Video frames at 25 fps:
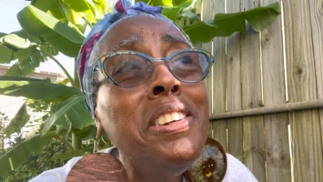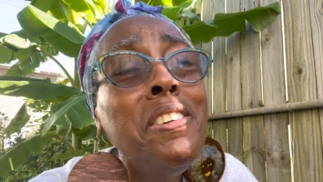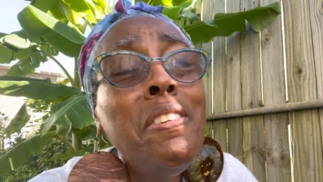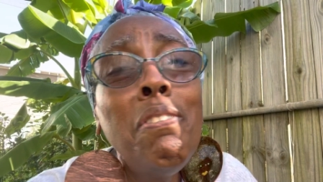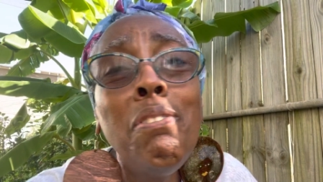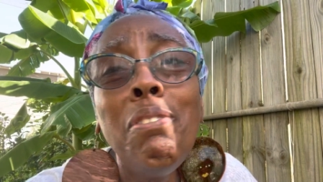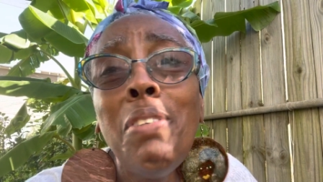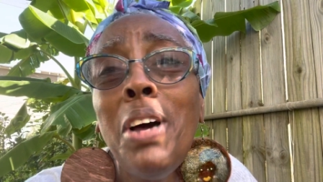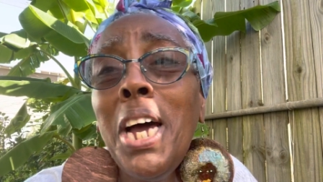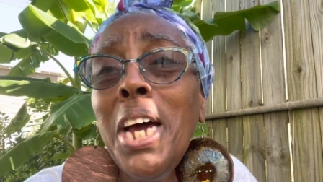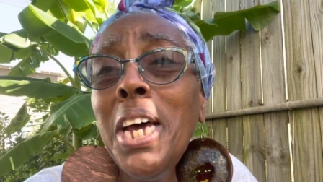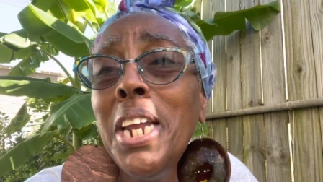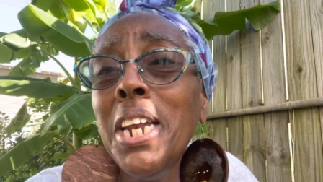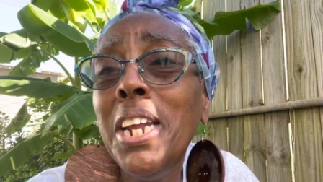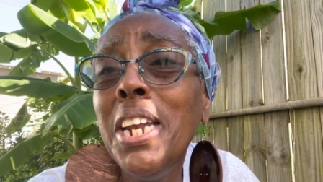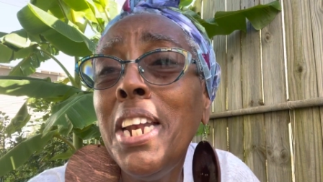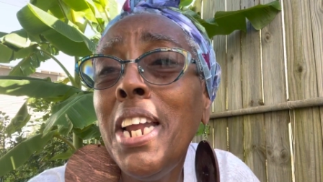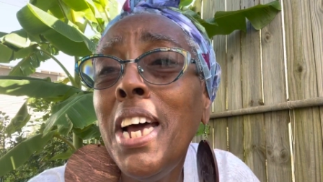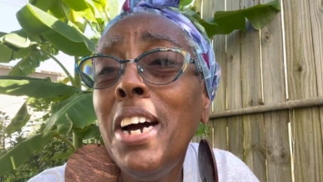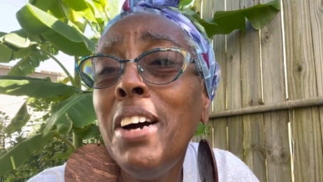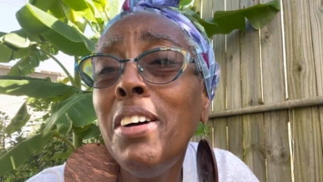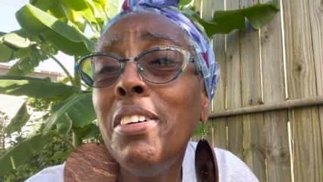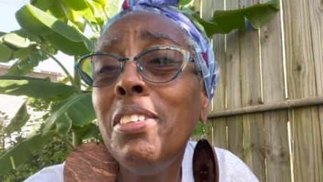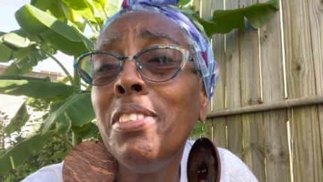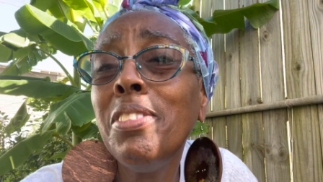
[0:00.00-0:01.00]
finding
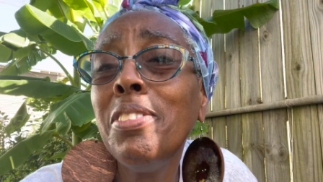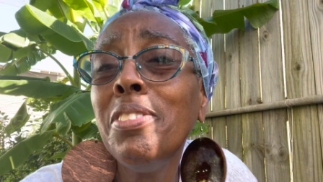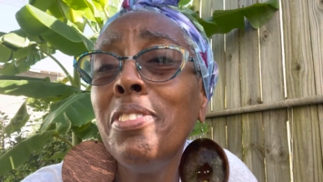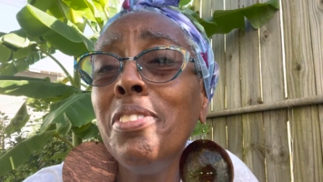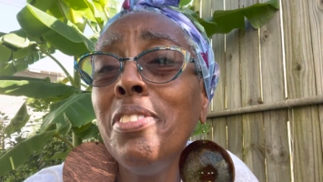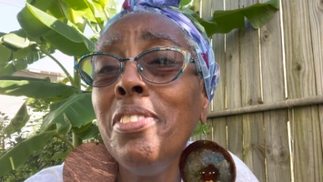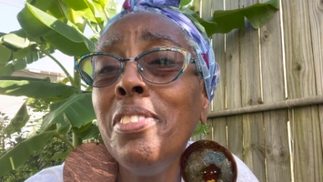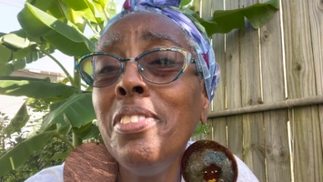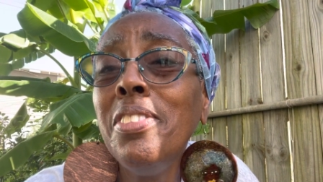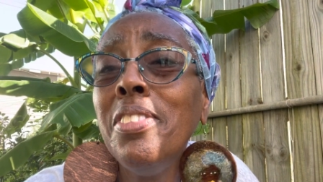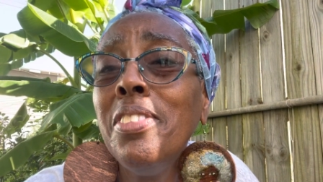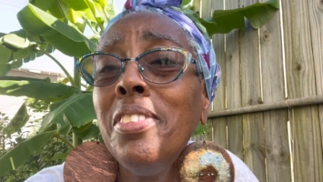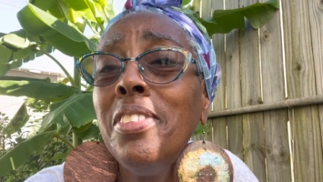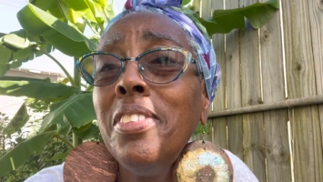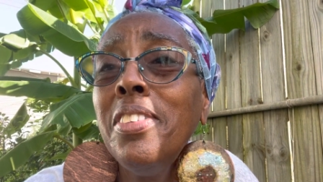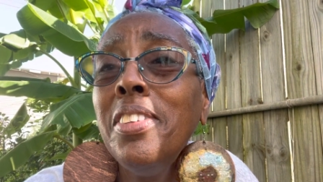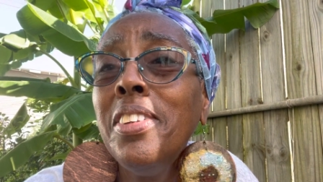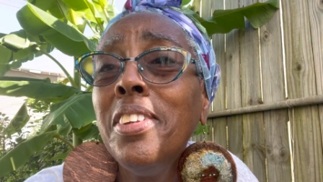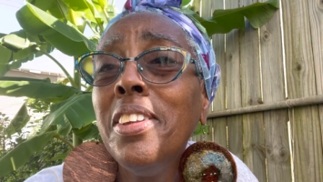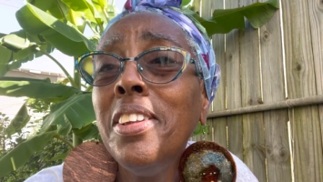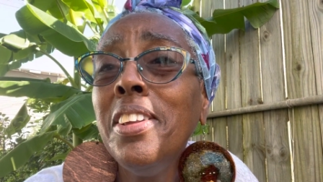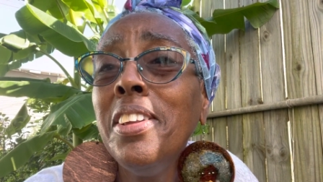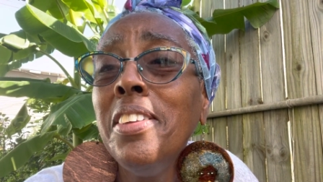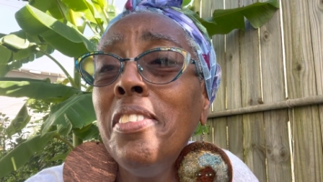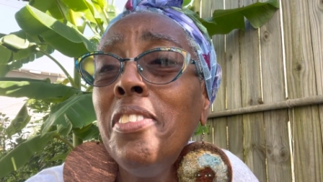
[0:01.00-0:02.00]
out
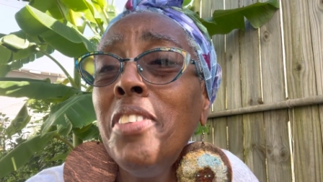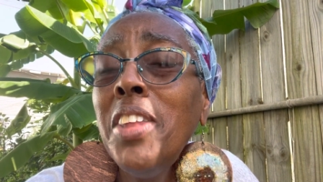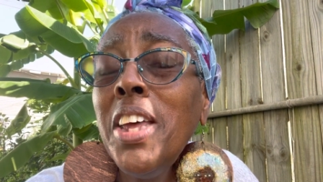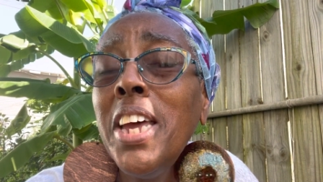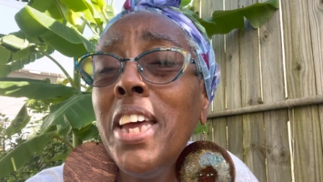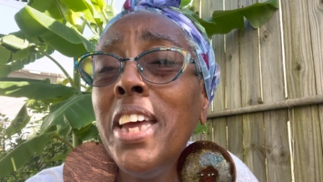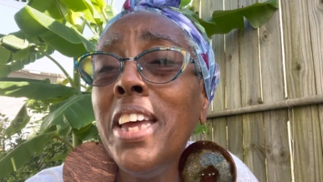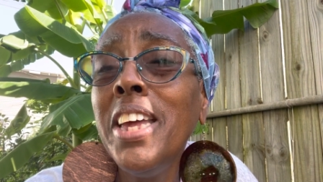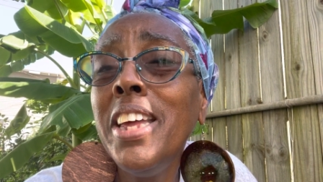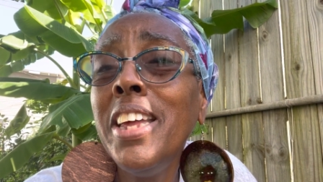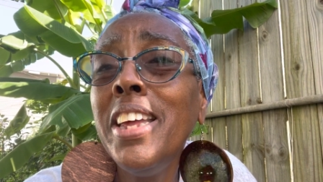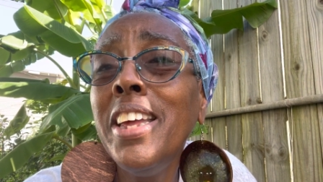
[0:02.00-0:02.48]
that